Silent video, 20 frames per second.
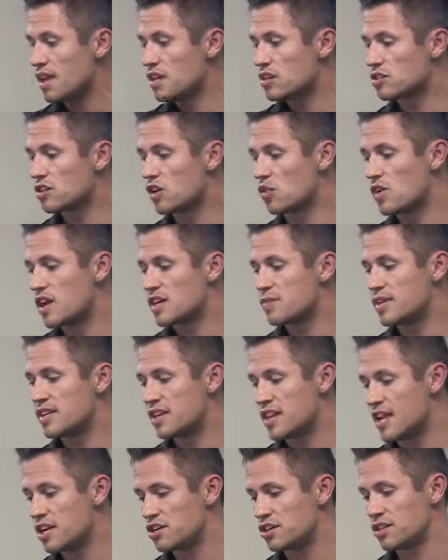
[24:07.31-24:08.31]
So
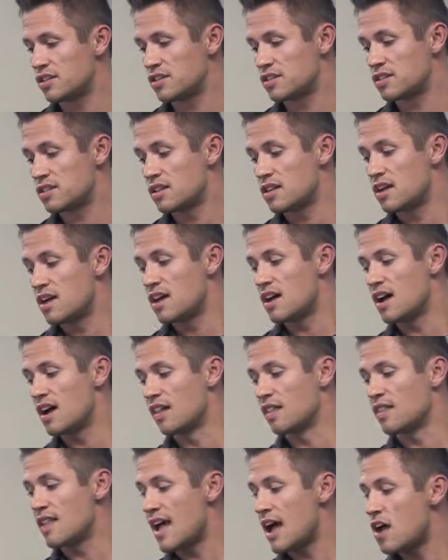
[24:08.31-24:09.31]
recommendations,
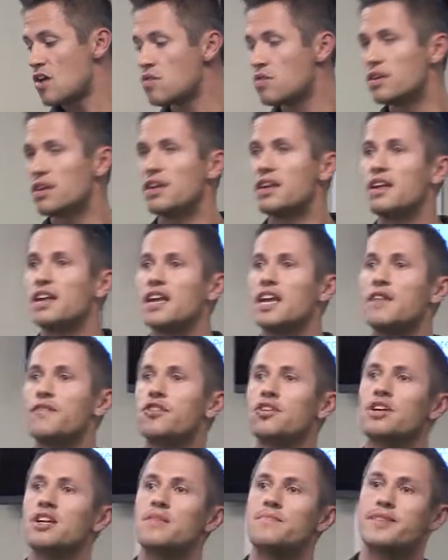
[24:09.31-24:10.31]
allow, if
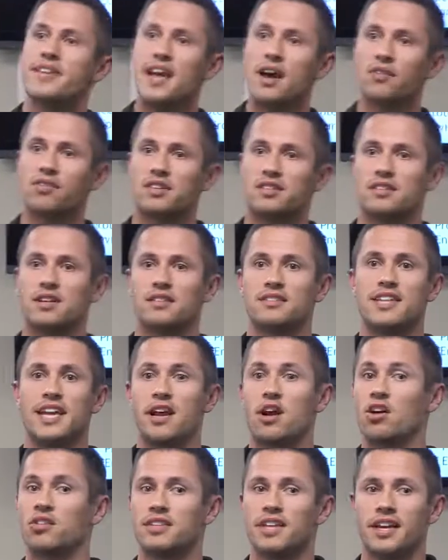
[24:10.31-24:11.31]
you're going to be out in the sun, say
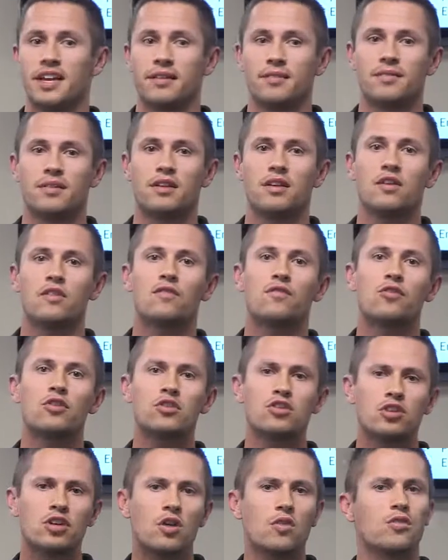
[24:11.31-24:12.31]
all day,
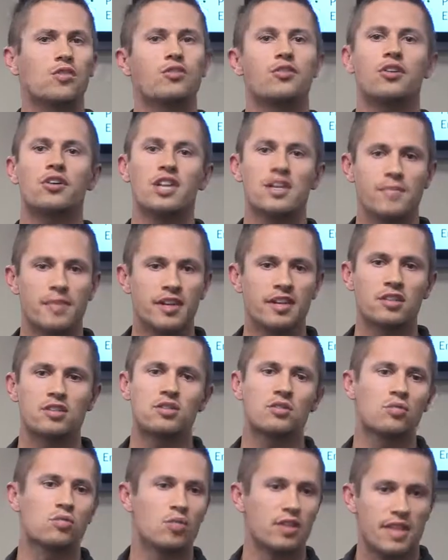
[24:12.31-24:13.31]
first go 30
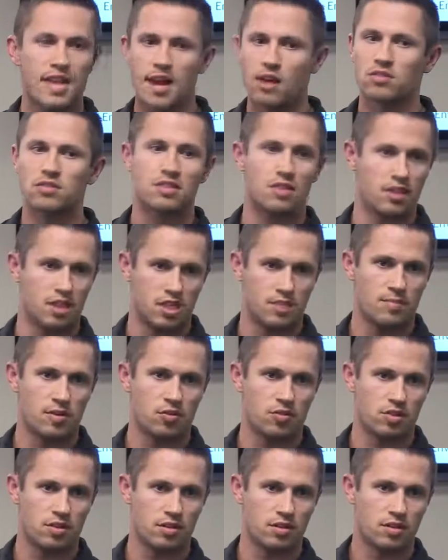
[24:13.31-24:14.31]
minutes without sun
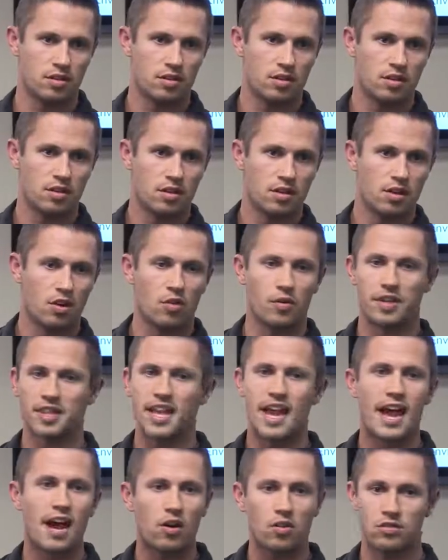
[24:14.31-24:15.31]
exposure or
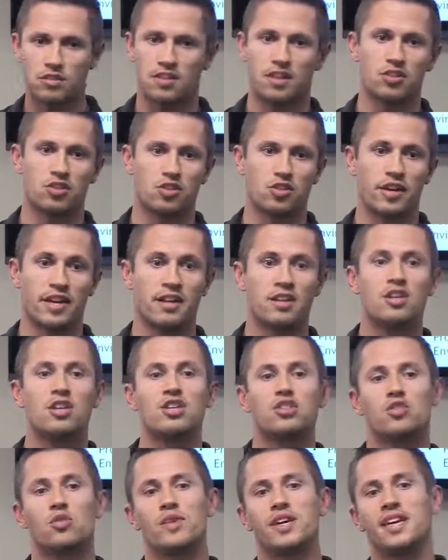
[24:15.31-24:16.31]
without sunscreen
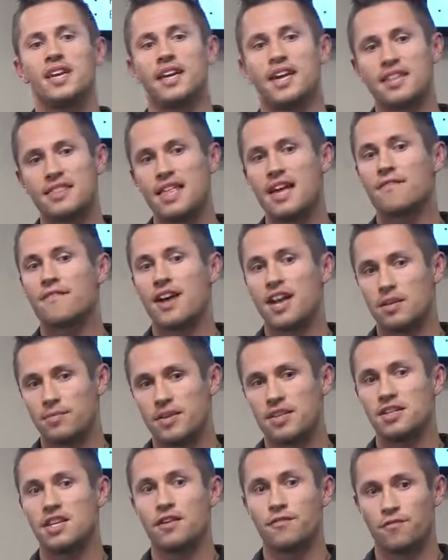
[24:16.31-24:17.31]
so we can get that
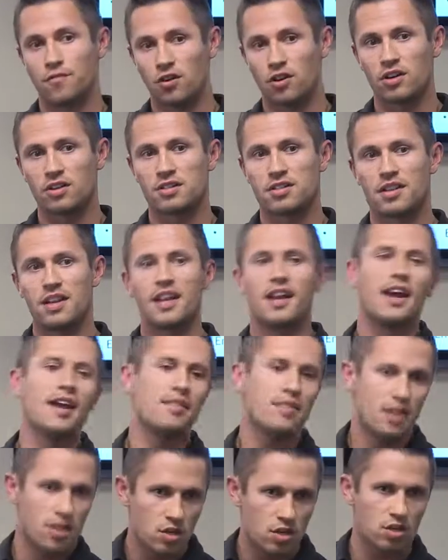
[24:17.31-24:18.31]
vitamin D first,
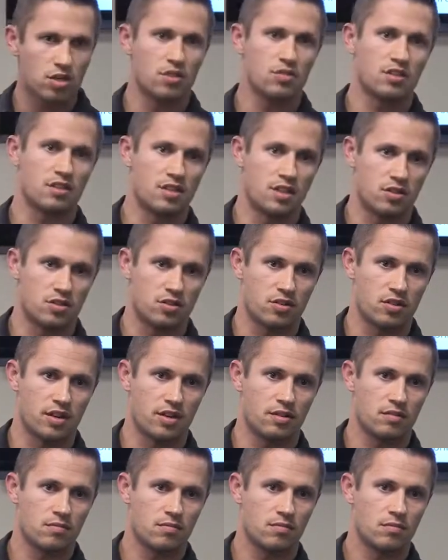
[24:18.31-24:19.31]
and then you can use a
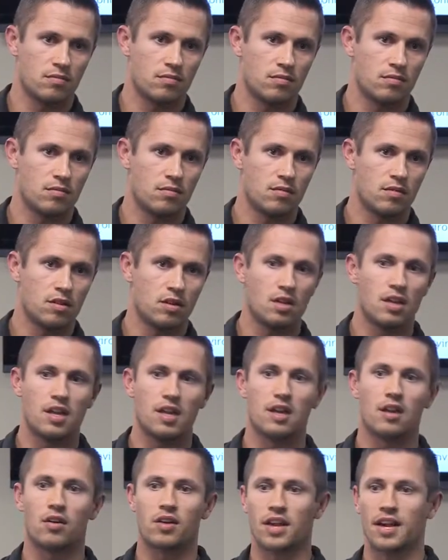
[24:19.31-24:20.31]
sunscreen.
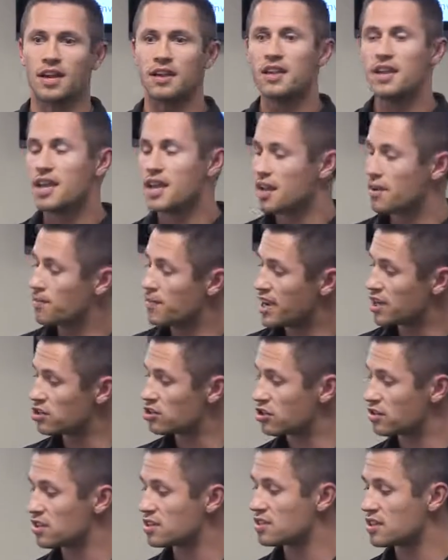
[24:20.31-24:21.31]
Okay? Make
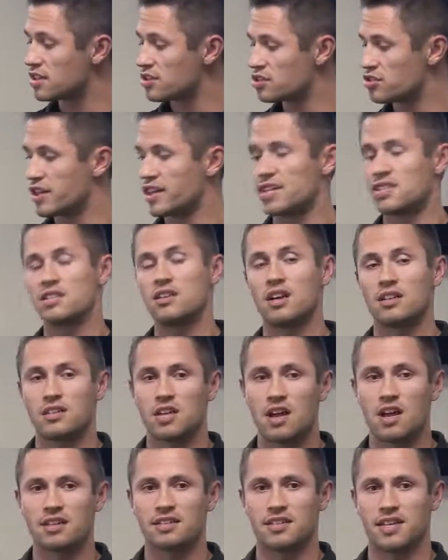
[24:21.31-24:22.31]
sure the sunscreen is
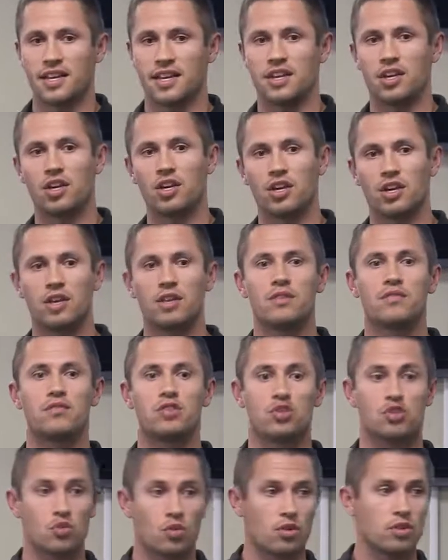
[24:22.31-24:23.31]
non-toxic, and a good
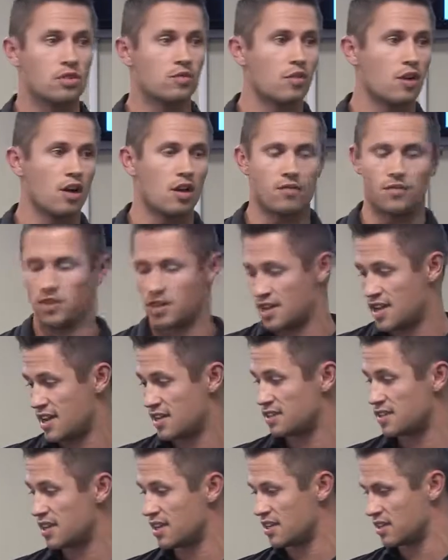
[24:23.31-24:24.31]
source for all of you
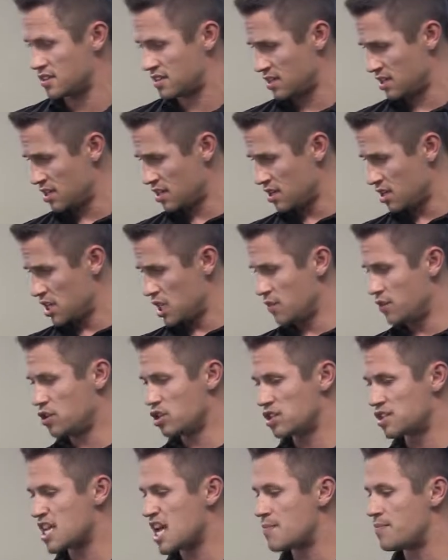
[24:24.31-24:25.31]
guys is if you
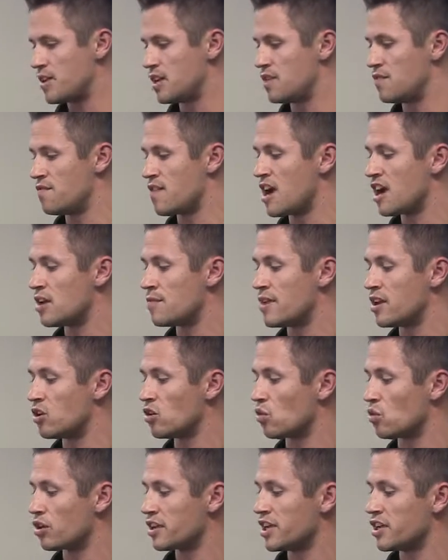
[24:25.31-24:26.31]
just type in
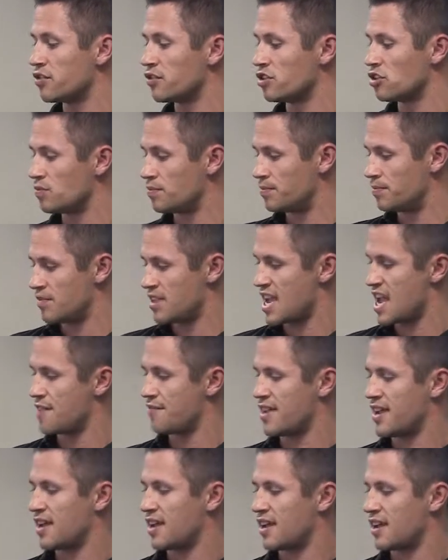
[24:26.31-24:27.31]
Environmental Working Group, they
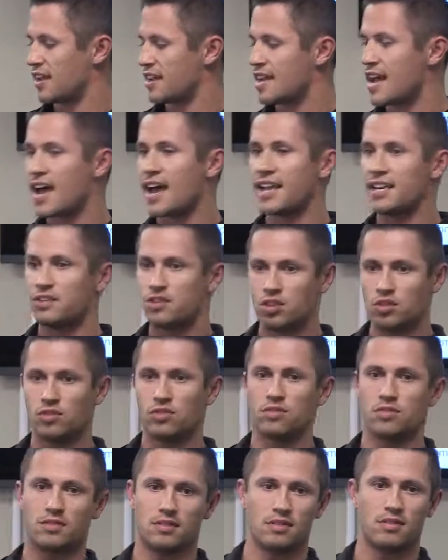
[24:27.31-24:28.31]
have a guide
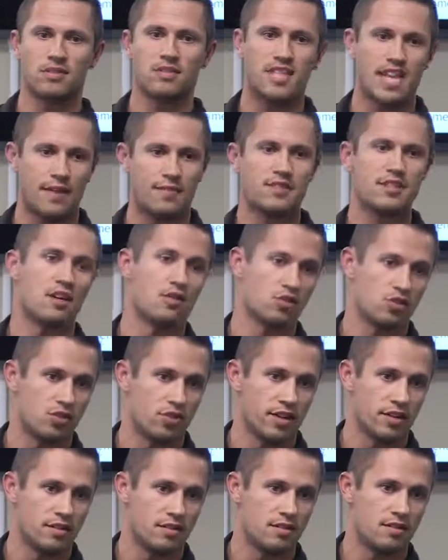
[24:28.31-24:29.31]
to safe
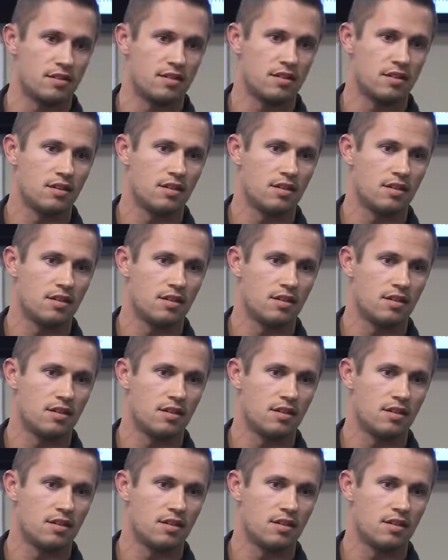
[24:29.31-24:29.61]
sunscreens.